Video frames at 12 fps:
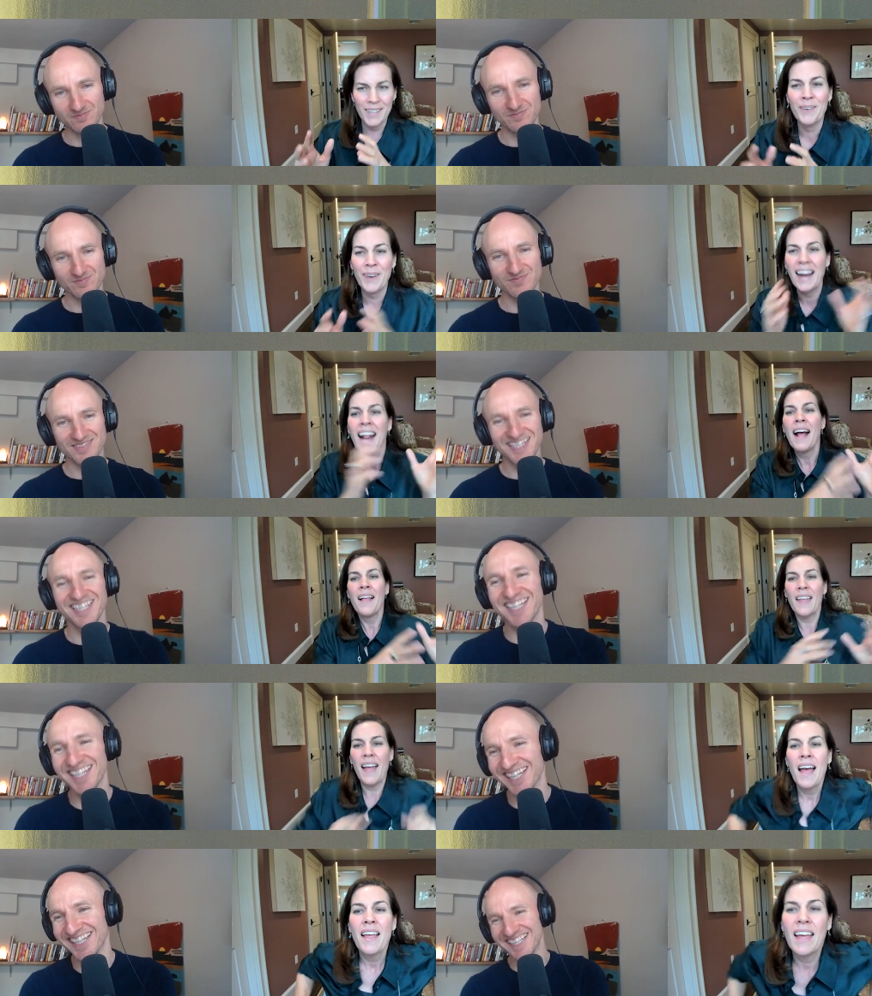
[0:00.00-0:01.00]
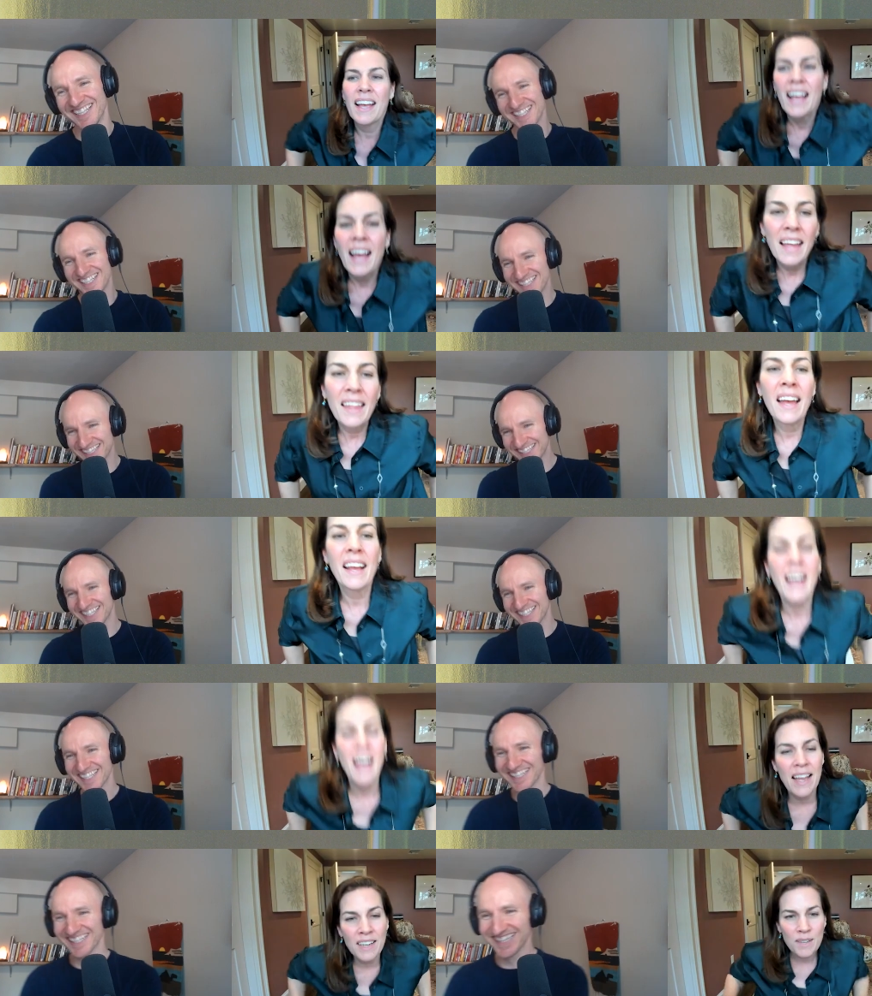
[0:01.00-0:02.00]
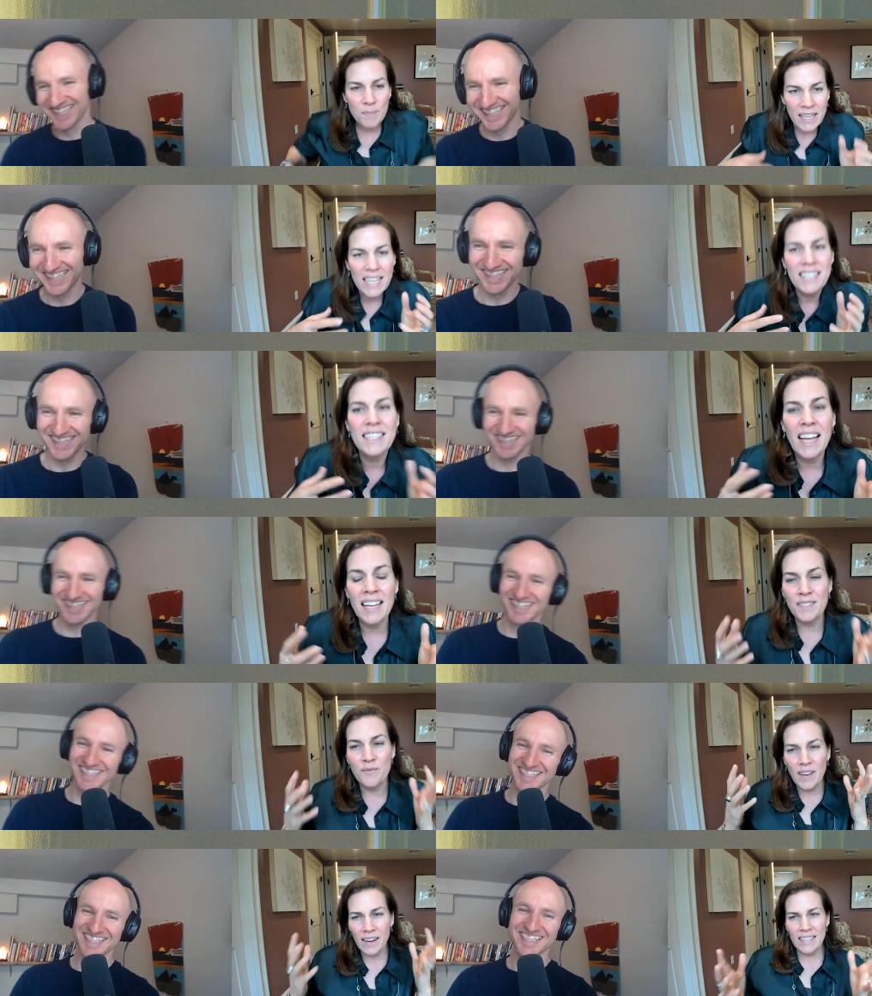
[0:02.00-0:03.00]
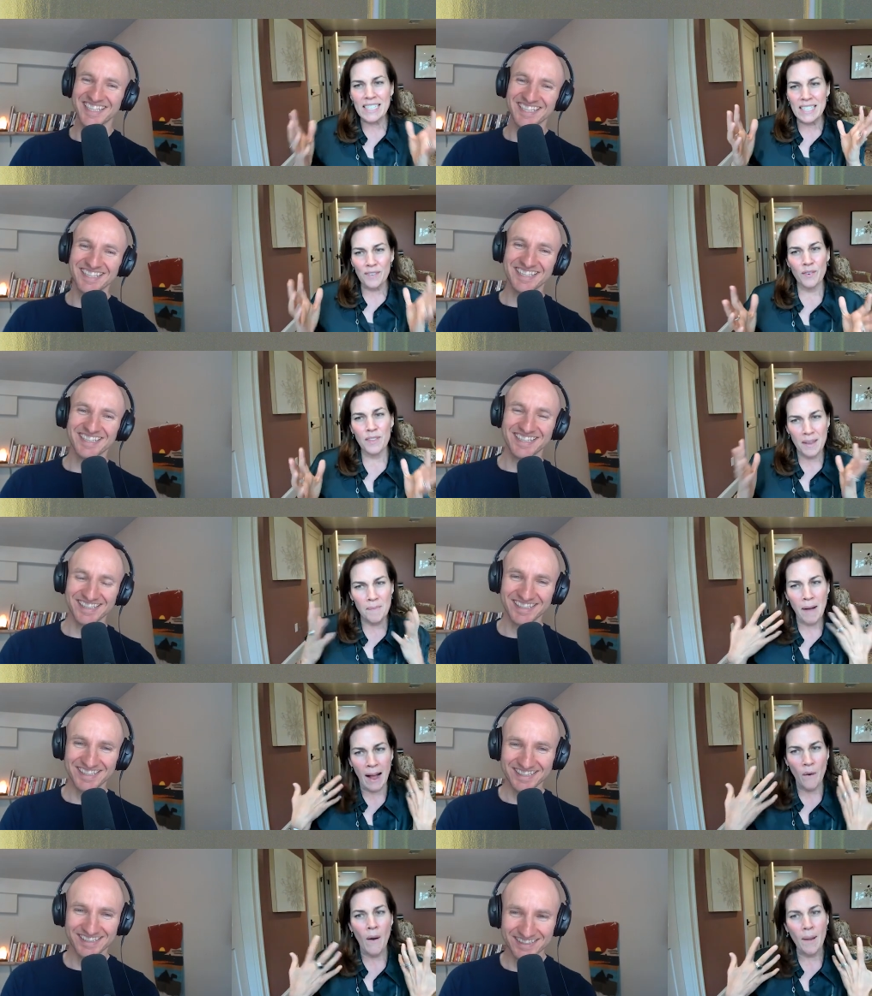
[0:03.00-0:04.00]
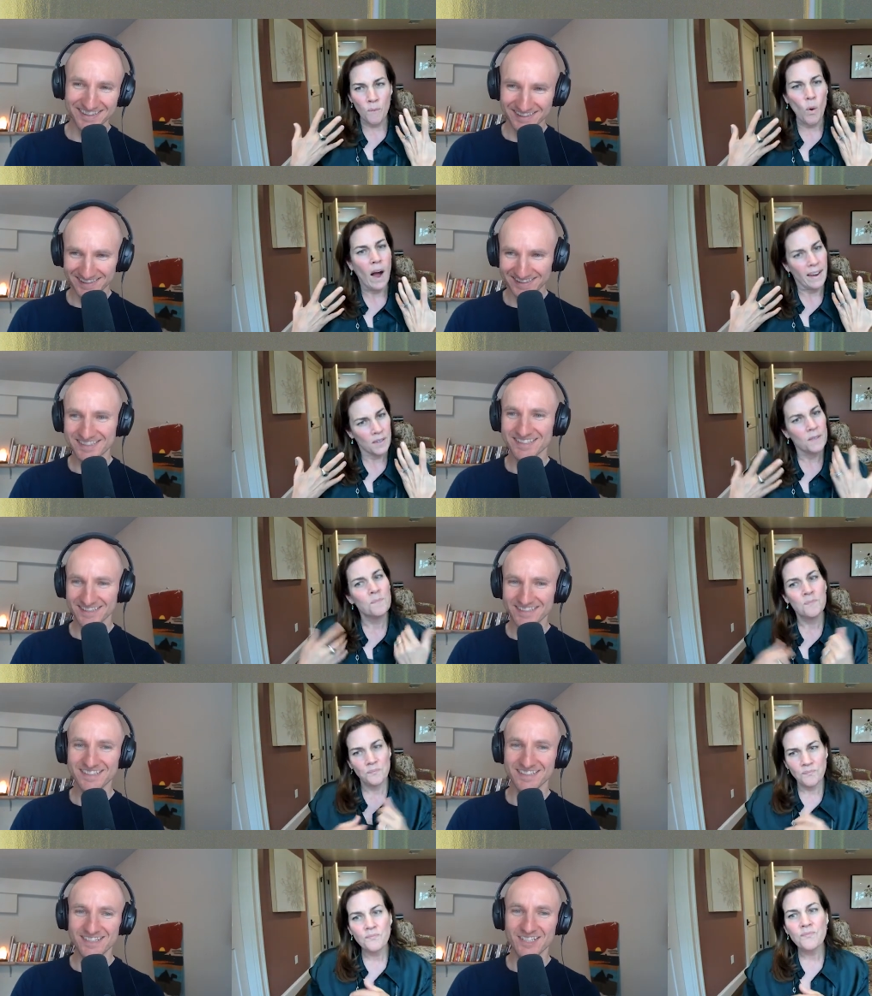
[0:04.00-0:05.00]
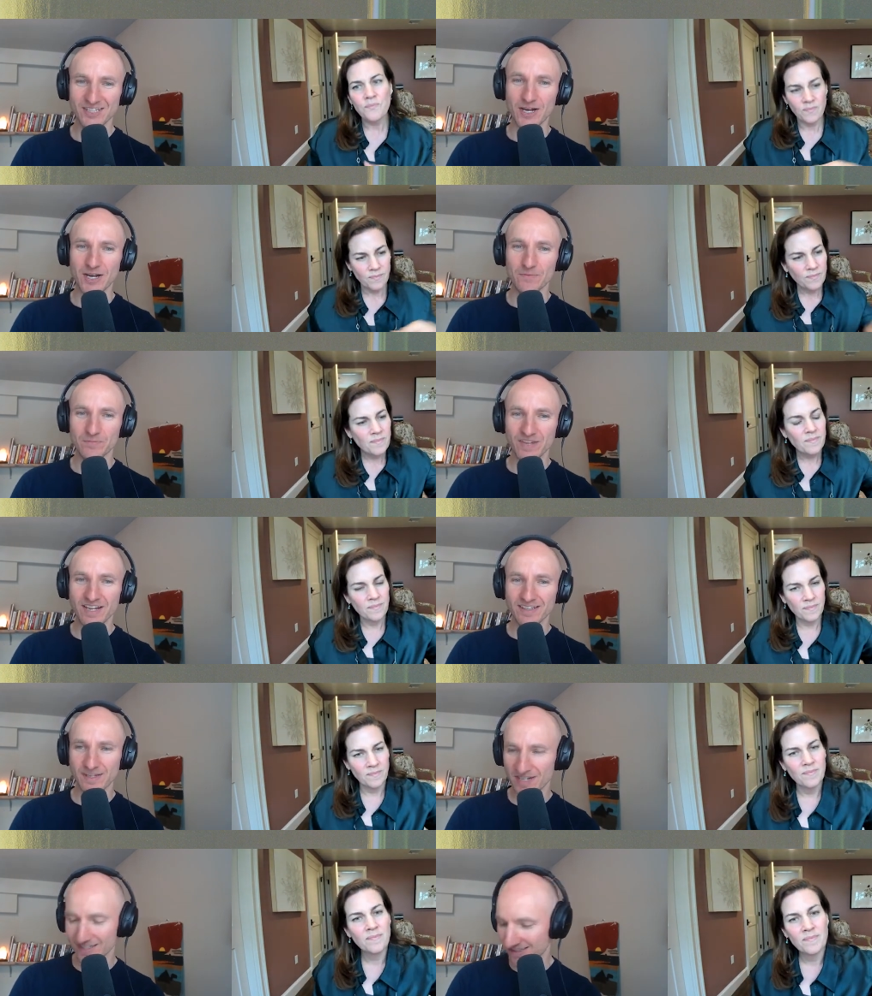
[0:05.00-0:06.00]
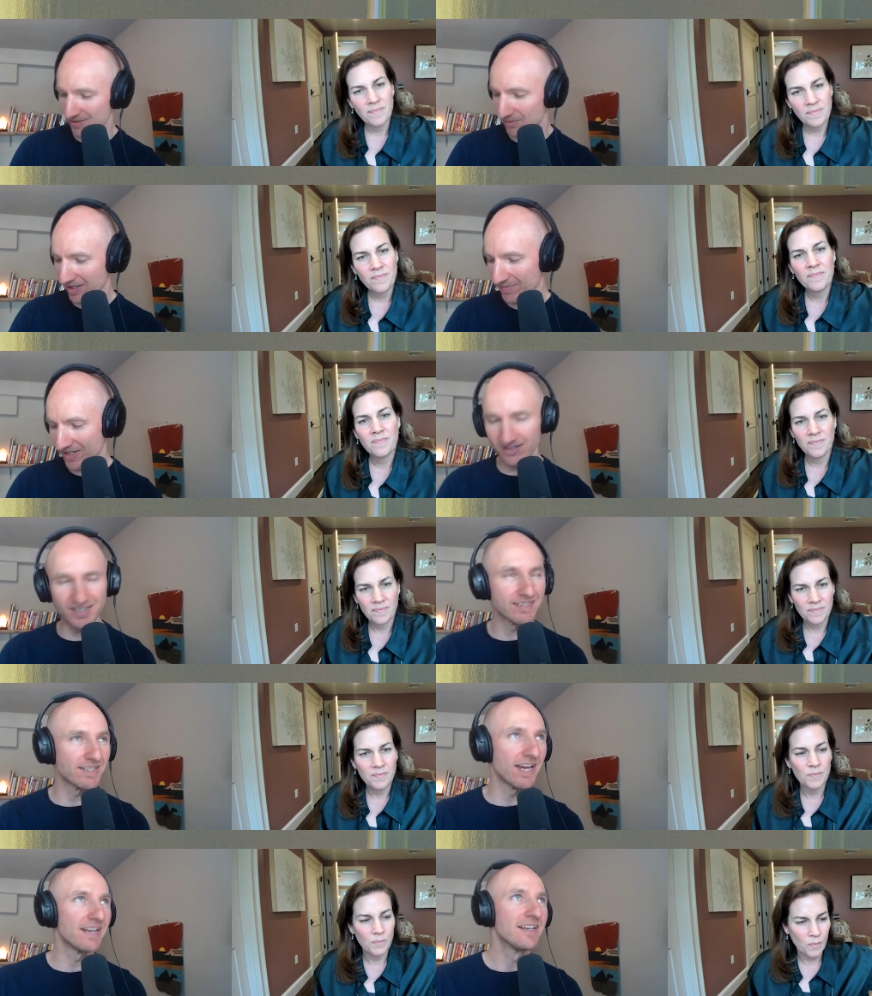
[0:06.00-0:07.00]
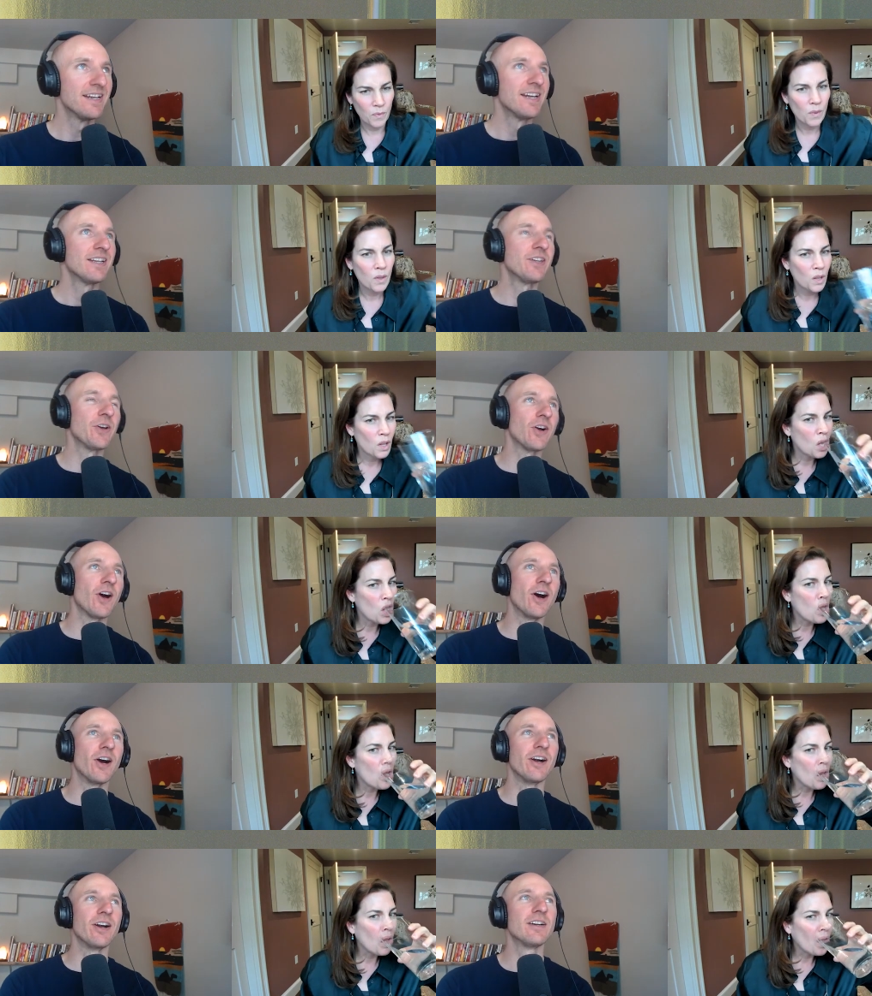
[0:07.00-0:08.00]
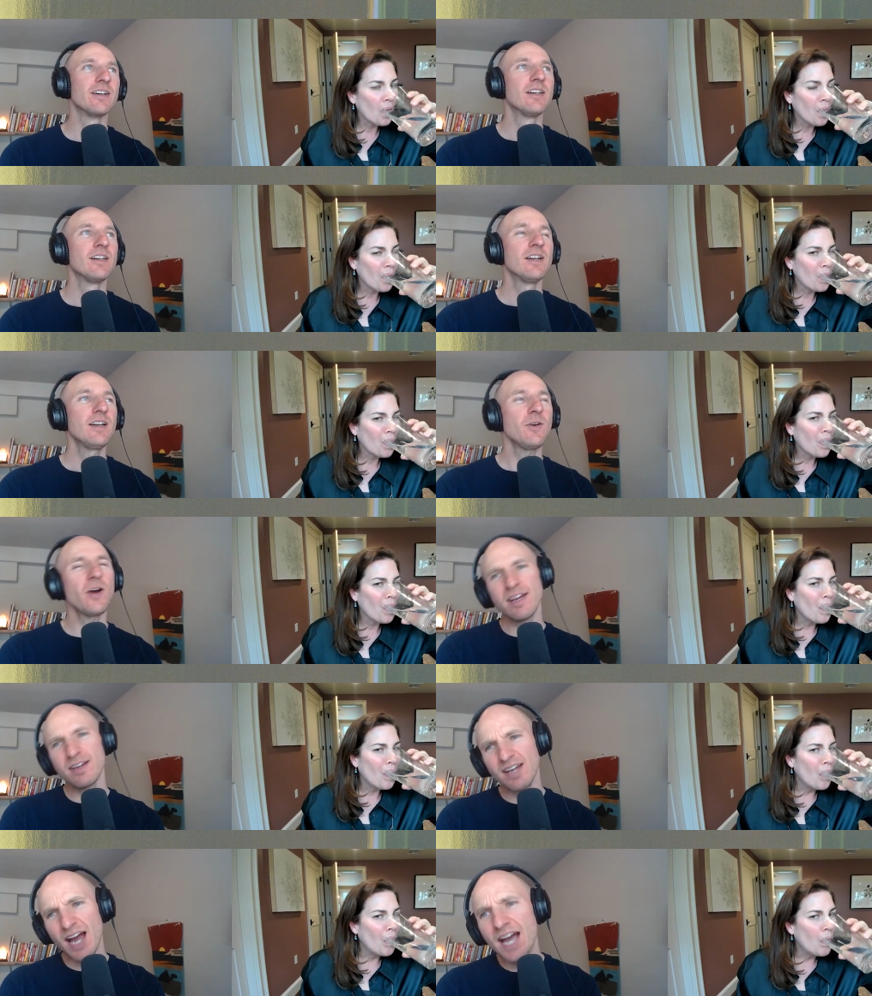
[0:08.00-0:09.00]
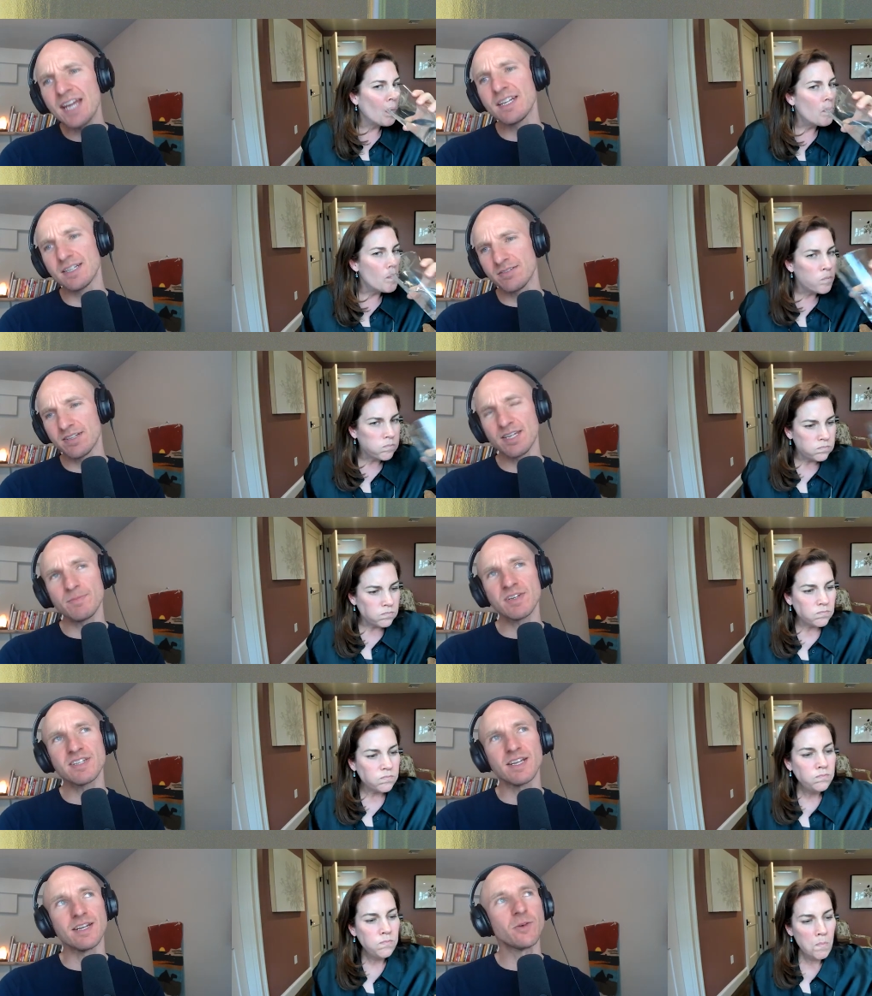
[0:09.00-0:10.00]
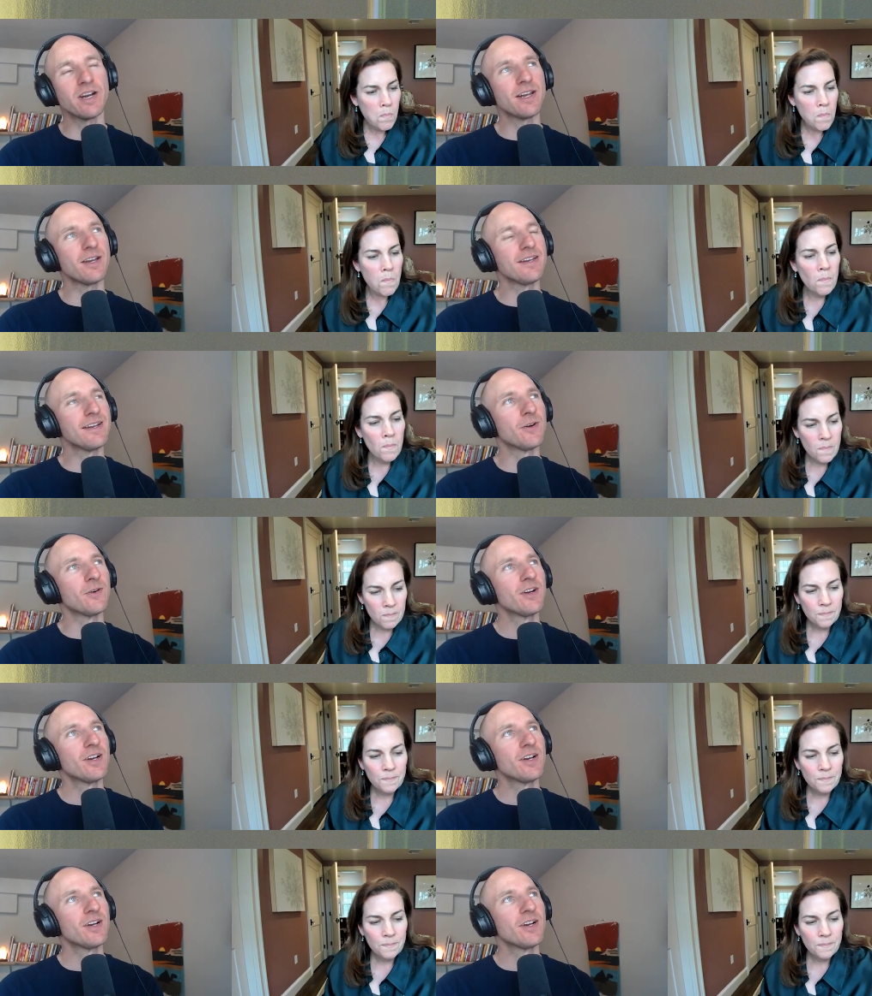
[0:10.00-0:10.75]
Speaker 1: right? Like, like, like I because it's very different than how I'm wired.
Speaker 2: Yeah, I think that makes sense. So what I'm hearing is that there are kind of to some extent what eh, you know